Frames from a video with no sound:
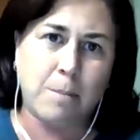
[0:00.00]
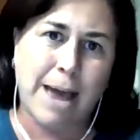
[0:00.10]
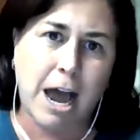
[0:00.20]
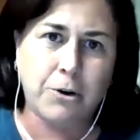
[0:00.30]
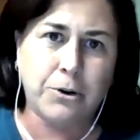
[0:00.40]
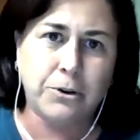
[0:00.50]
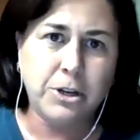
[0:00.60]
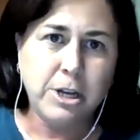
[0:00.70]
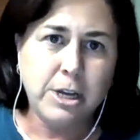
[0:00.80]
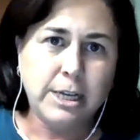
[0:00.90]
about,
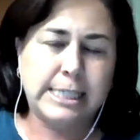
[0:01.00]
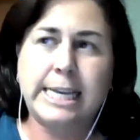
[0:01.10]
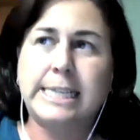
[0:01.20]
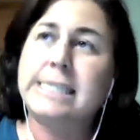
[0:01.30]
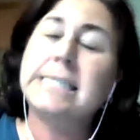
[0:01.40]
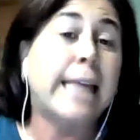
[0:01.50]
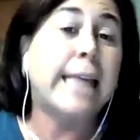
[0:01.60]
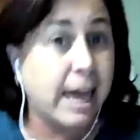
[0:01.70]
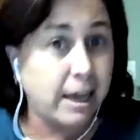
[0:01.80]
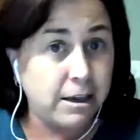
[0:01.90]
say,
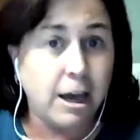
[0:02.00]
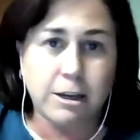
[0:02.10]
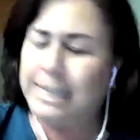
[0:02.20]
slave, uh,